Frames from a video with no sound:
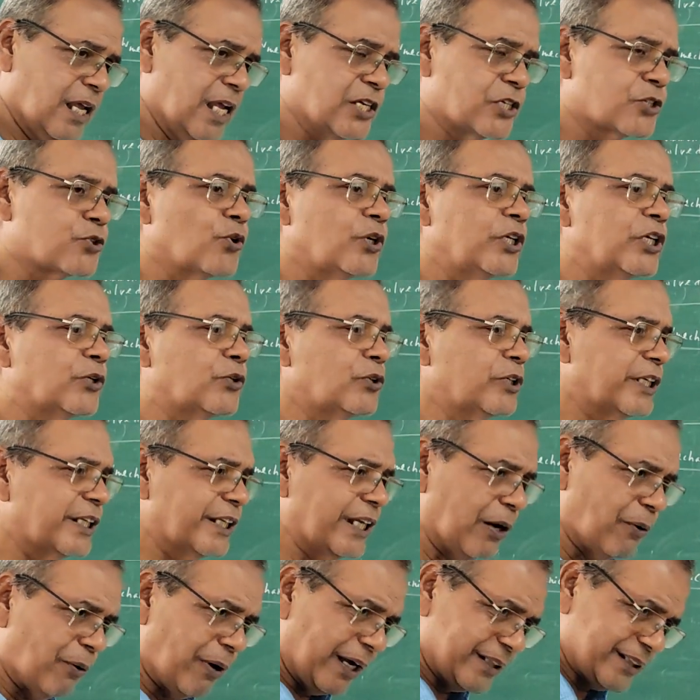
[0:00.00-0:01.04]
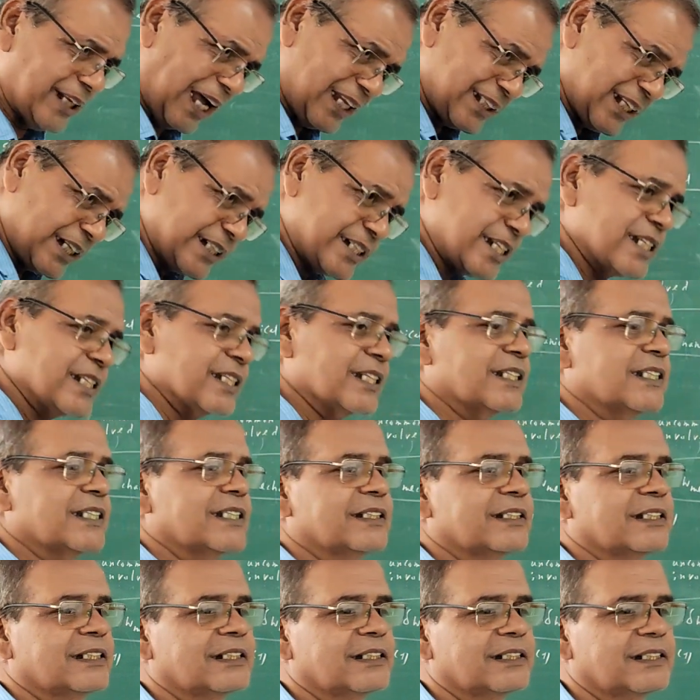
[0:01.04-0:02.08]
H2O liquid the
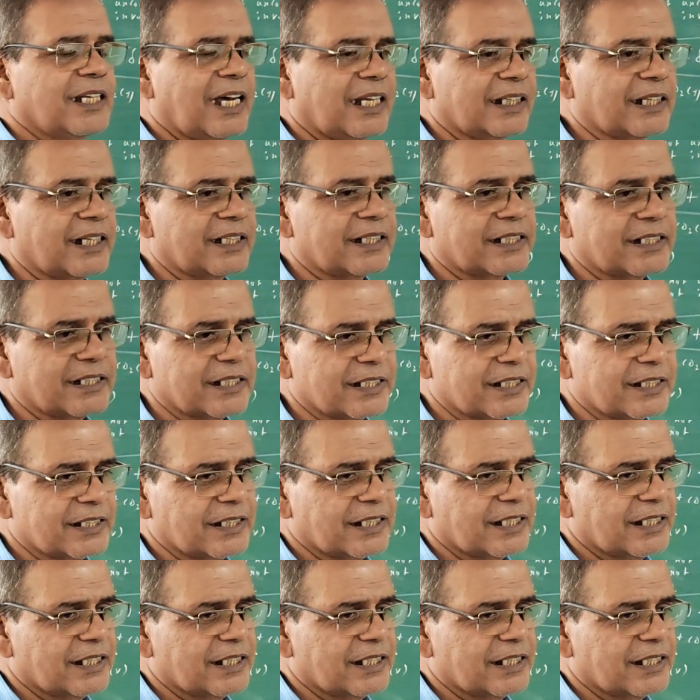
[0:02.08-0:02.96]
other day.